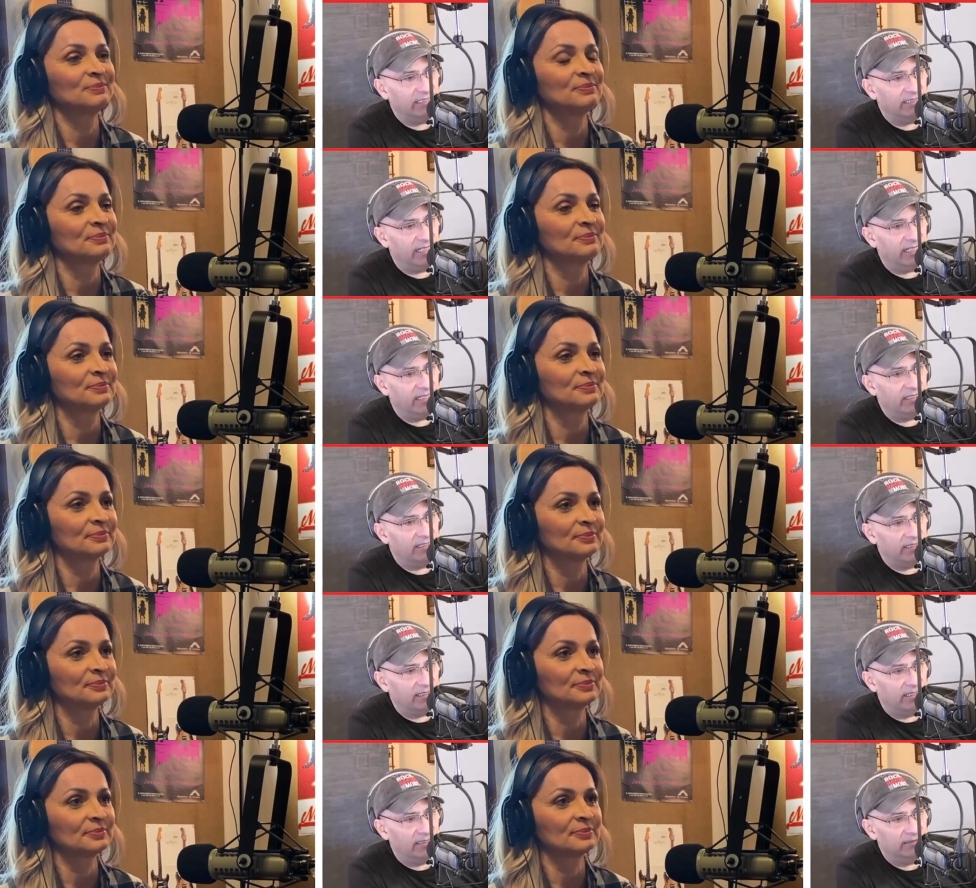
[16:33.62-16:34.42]

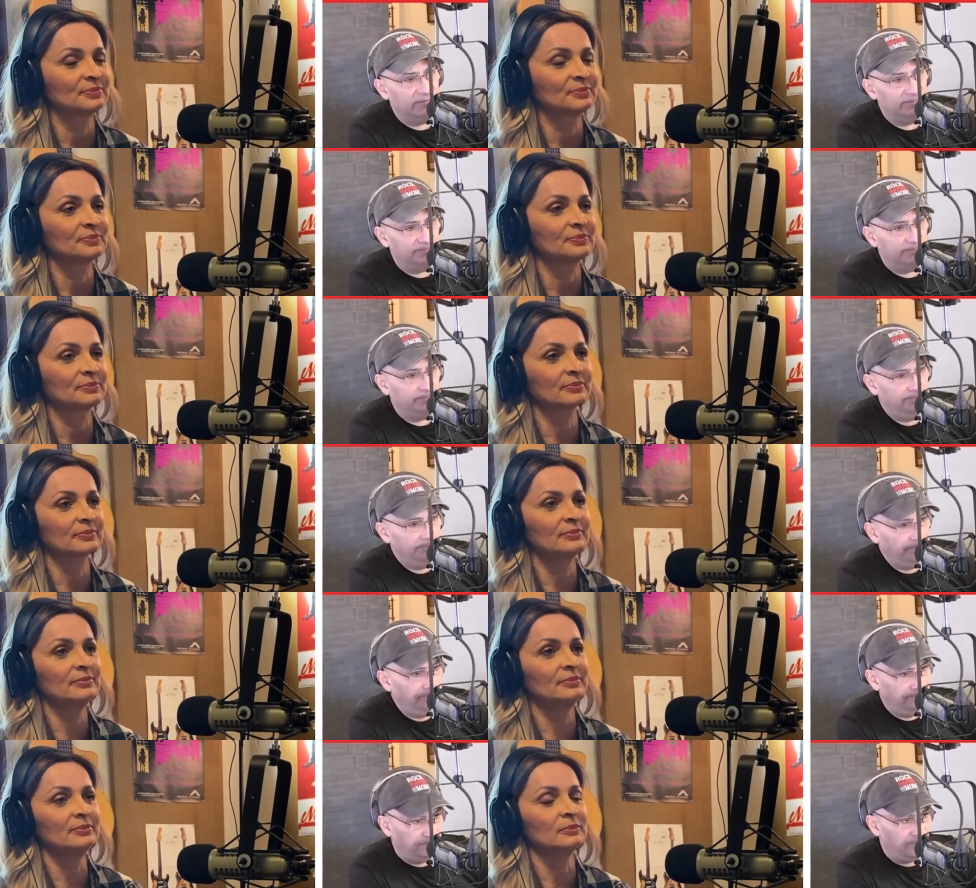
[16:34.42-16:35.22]
Speaker 1: then
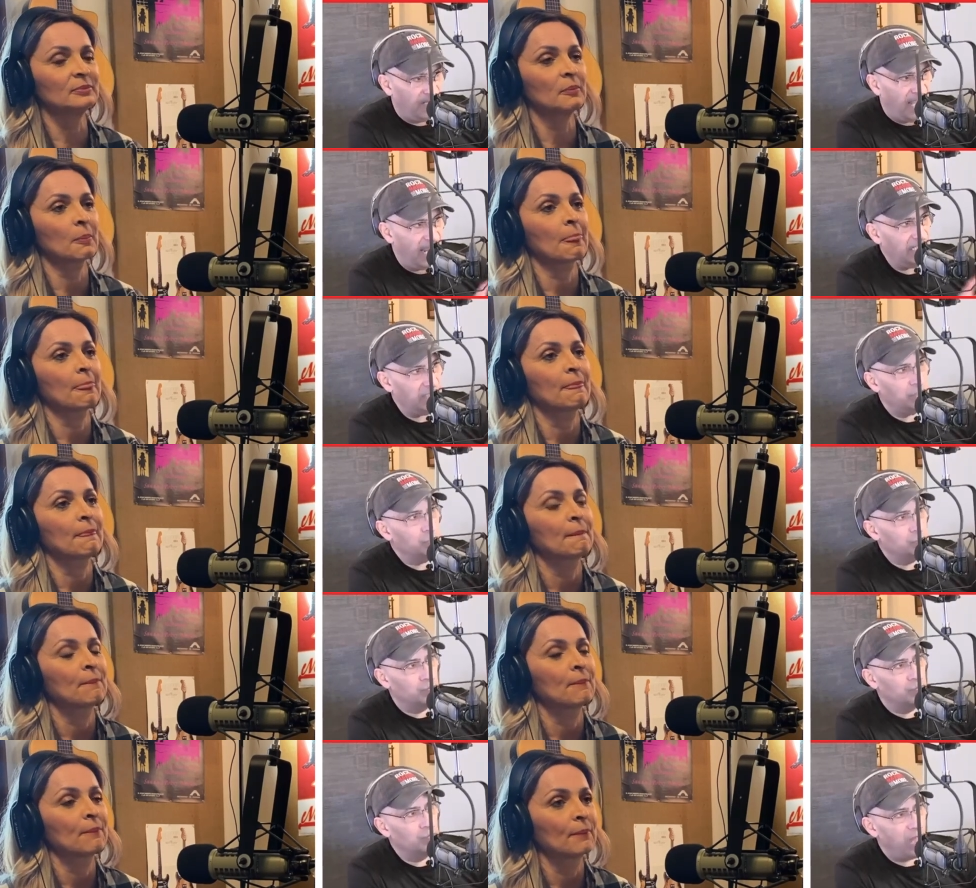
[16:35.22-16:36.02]
how do you
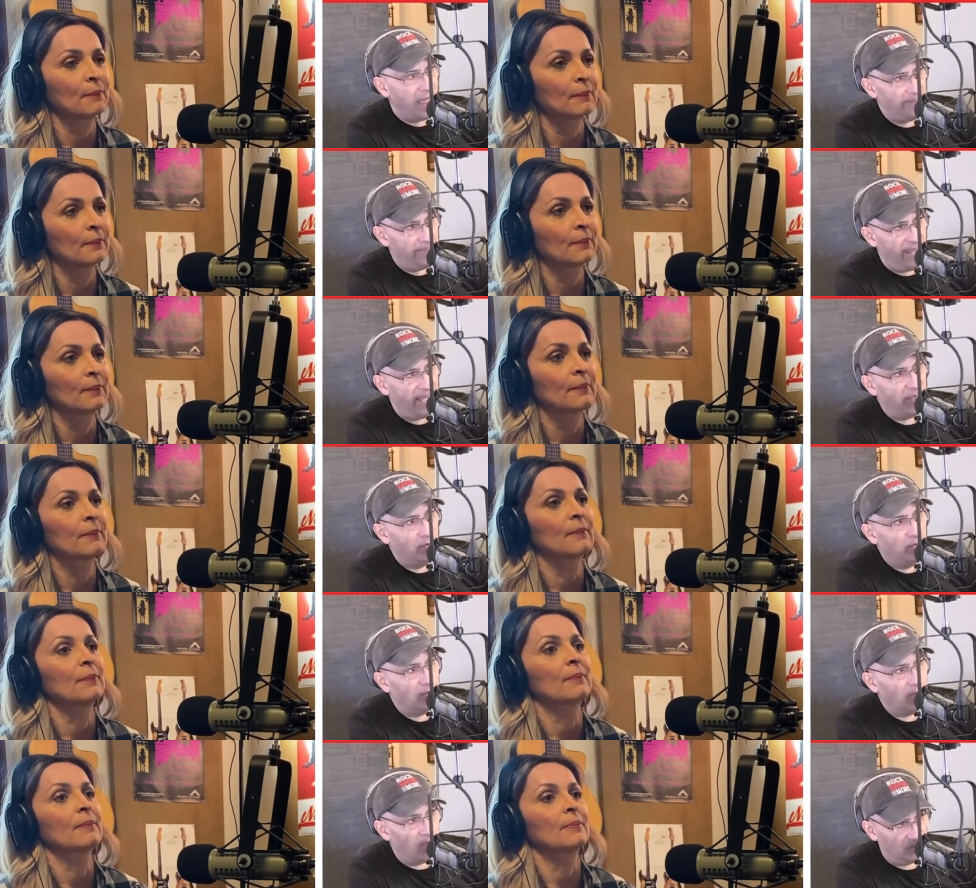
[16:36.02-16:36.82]
do that
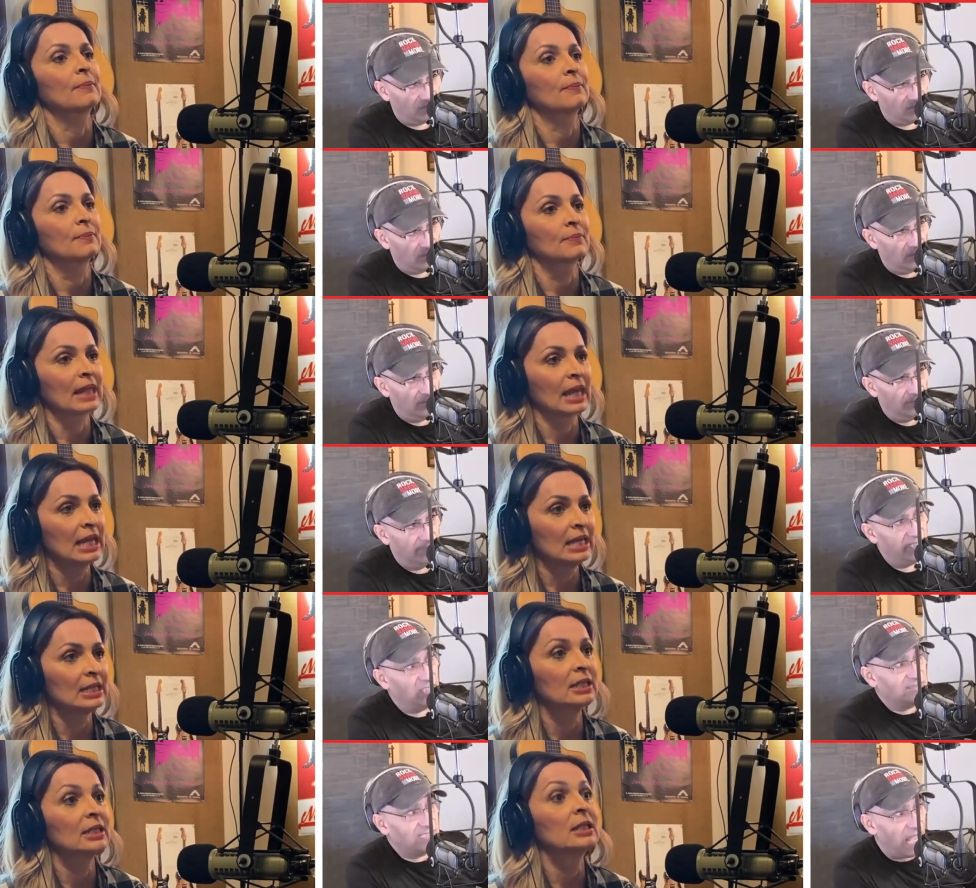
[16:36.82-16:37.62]
mango coleslaw?
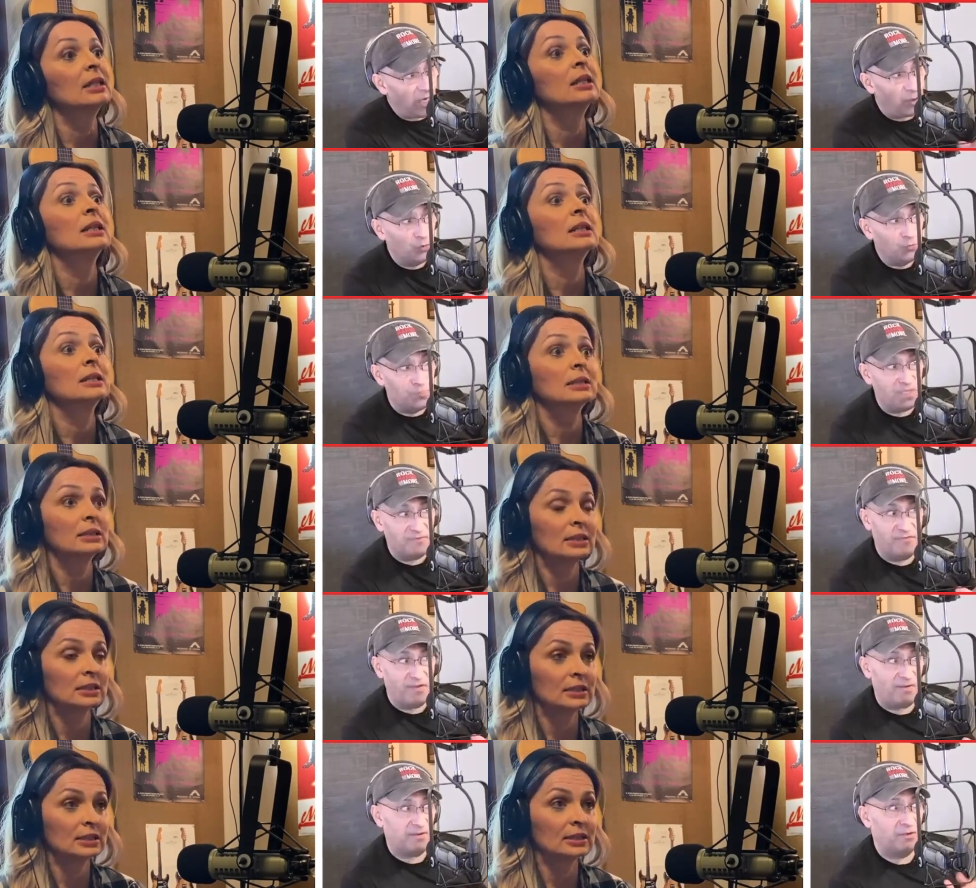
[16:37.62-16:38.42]
Because that could be
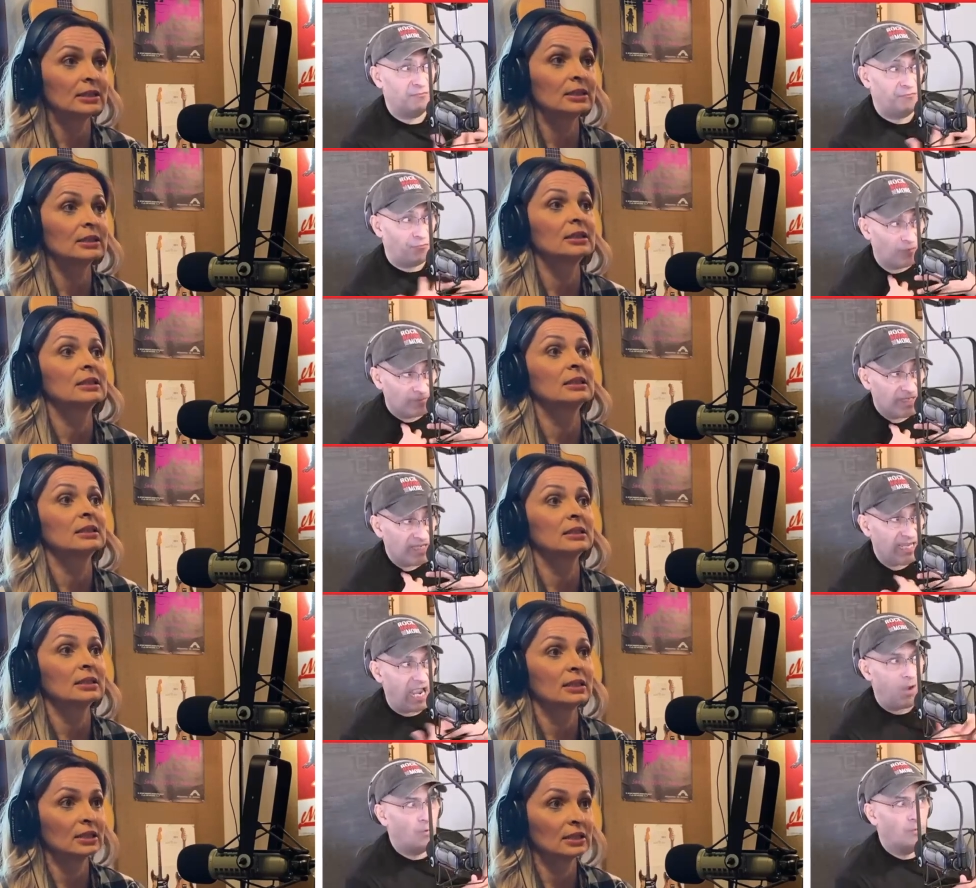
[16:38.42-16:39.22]
very good for
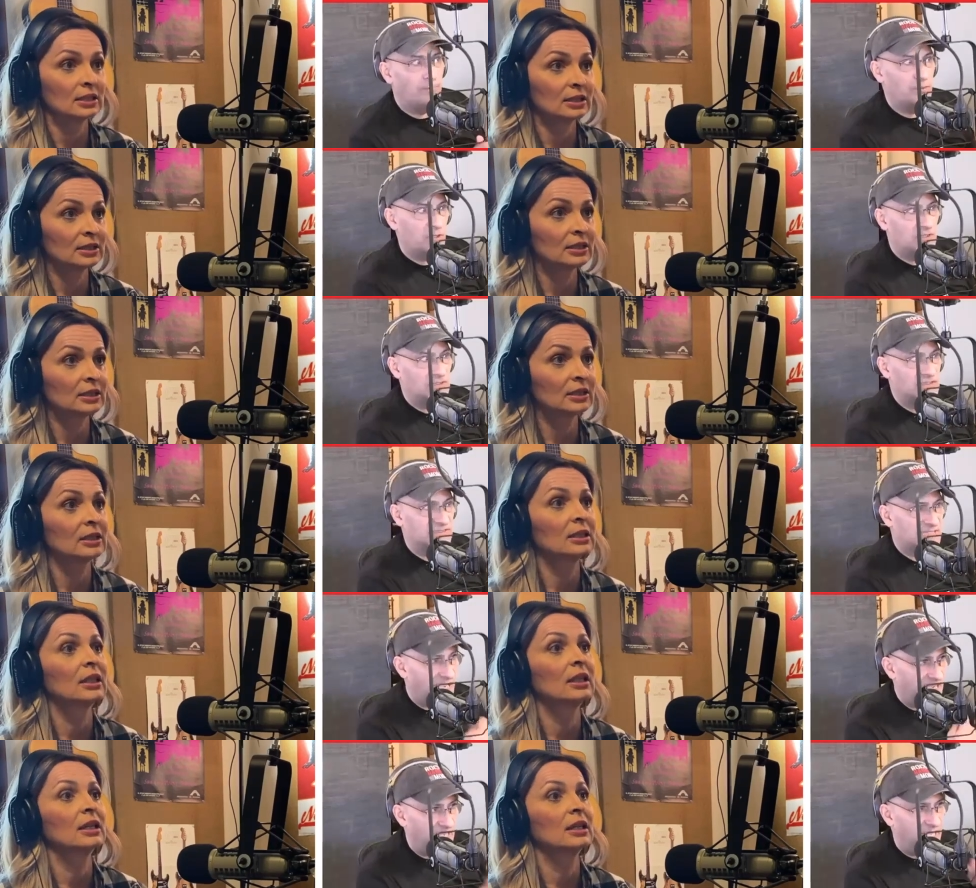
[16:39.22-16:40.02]
me. I will put it on the
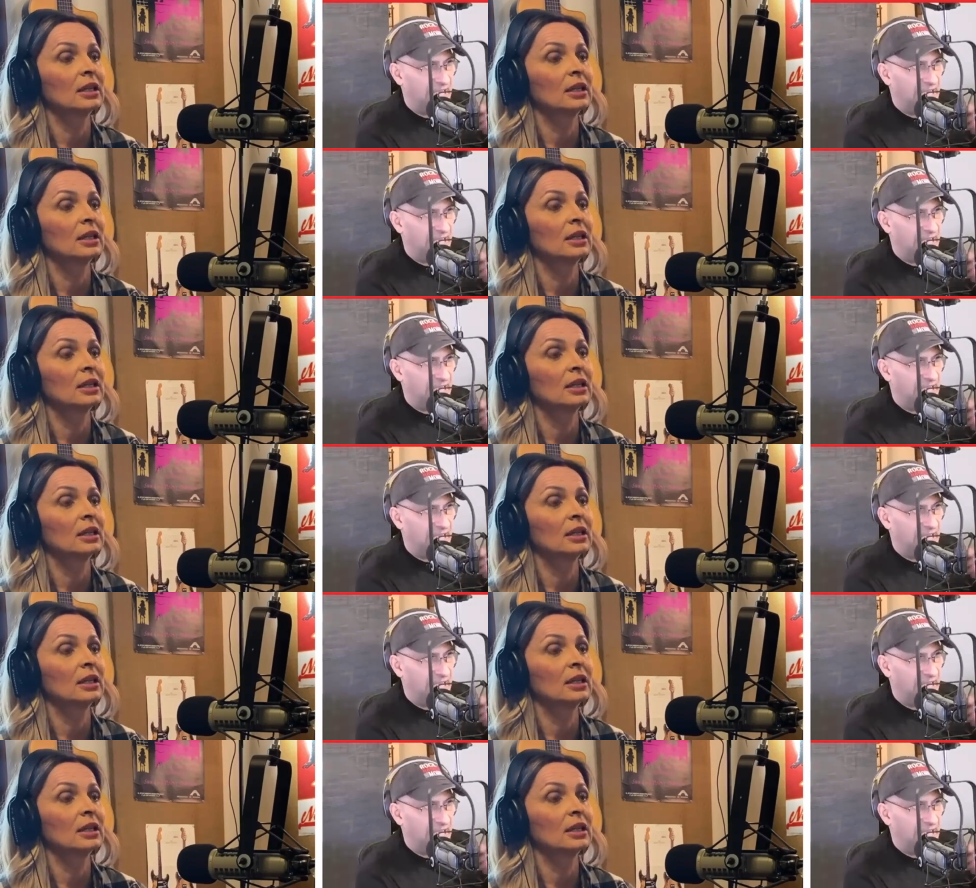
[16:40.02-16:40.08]
side